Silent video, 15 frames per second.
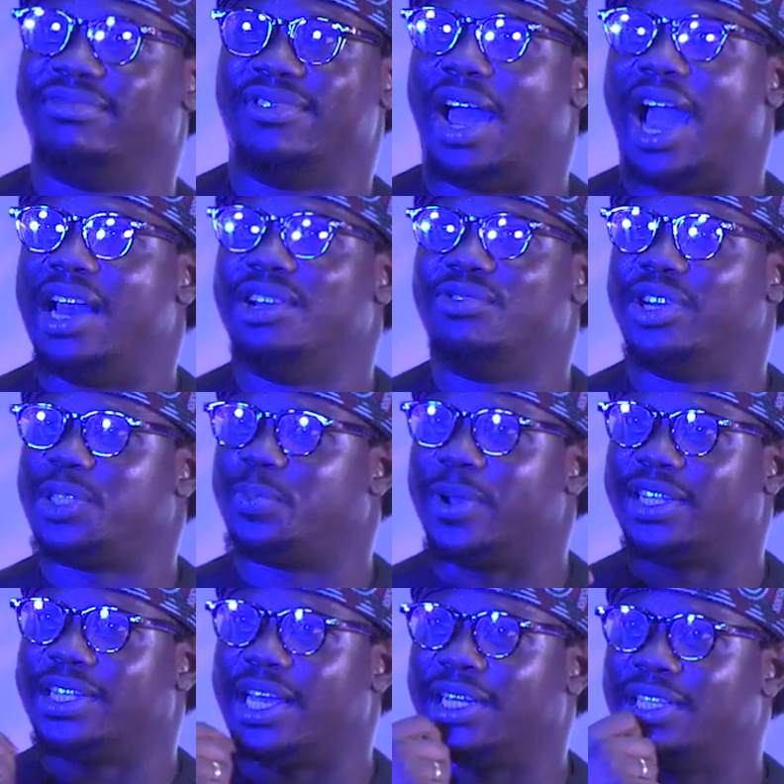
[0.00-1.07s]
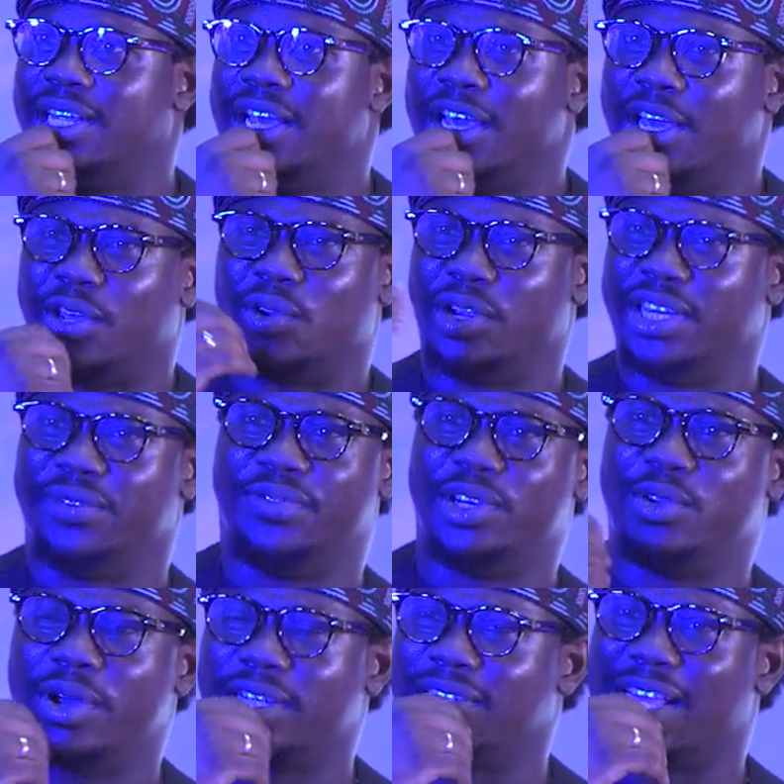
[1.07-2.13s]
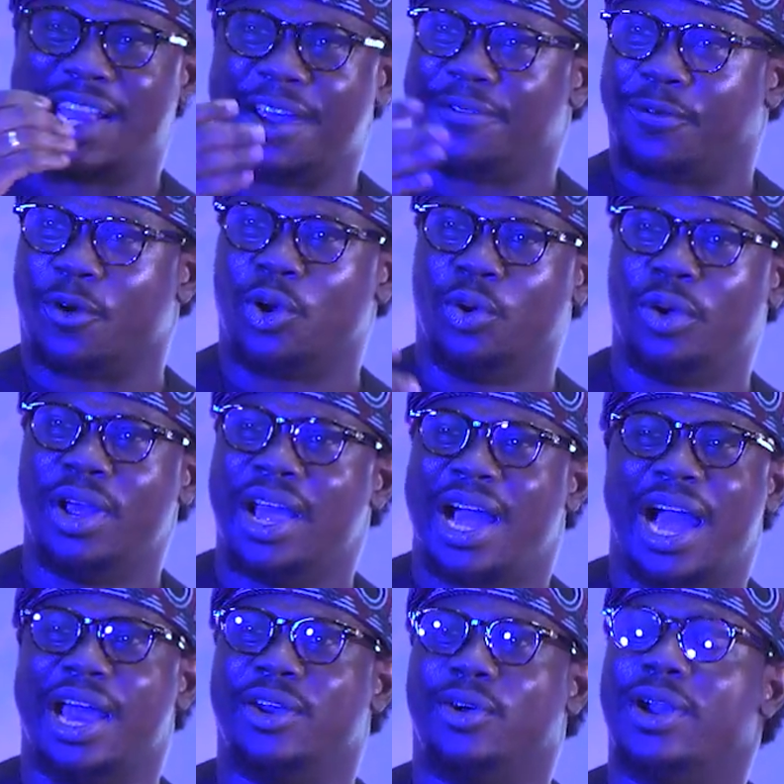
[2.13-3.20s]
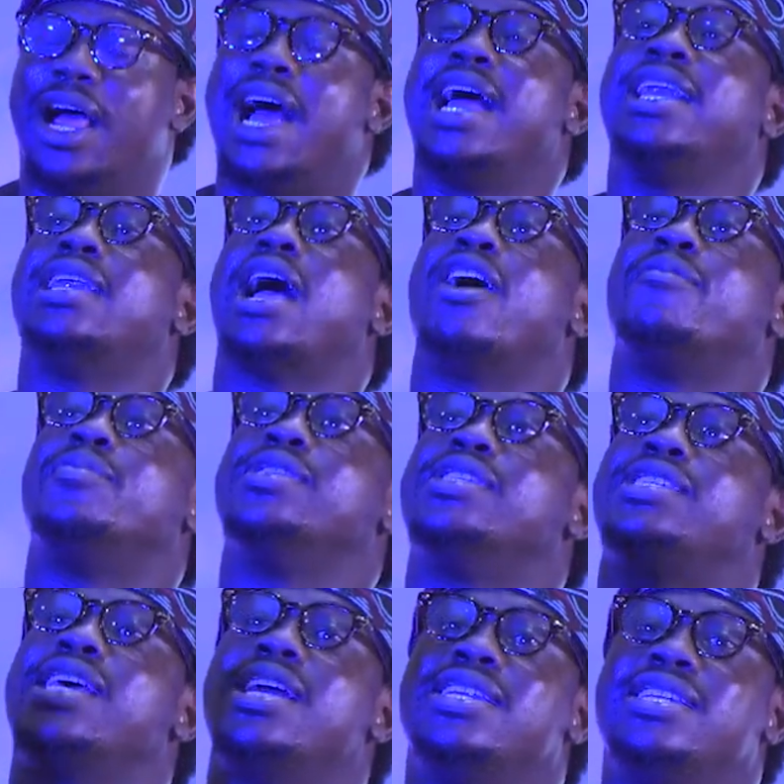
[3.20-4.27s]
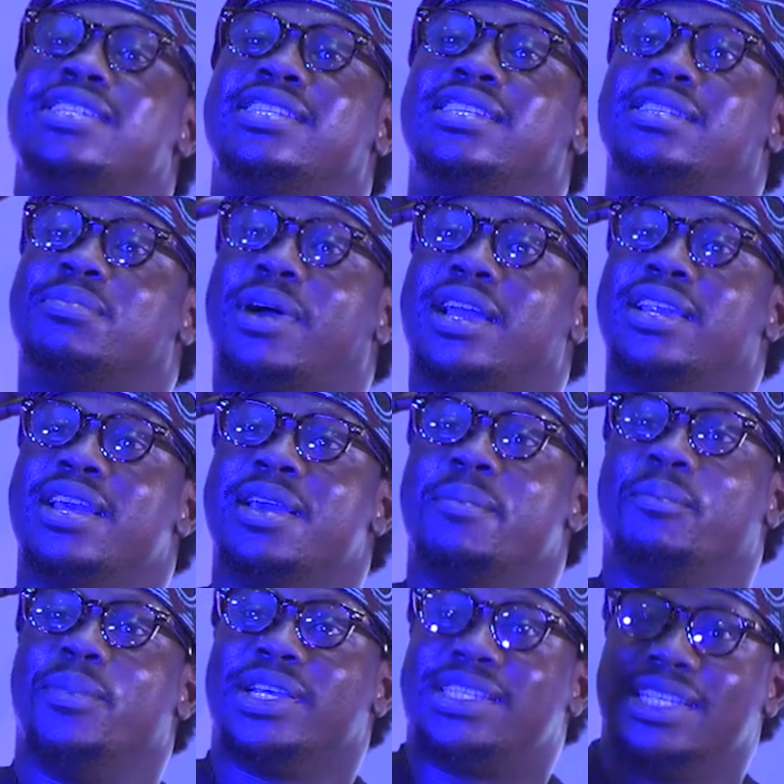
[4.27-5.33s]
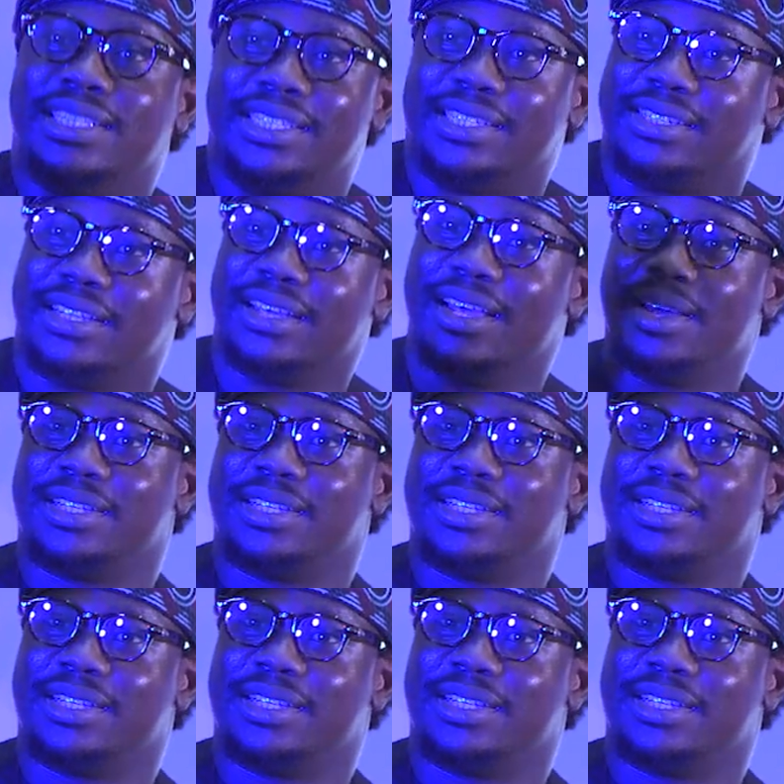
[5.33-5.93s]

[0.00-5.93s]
highly respected, individuals that I follow and I've been sending this man messages.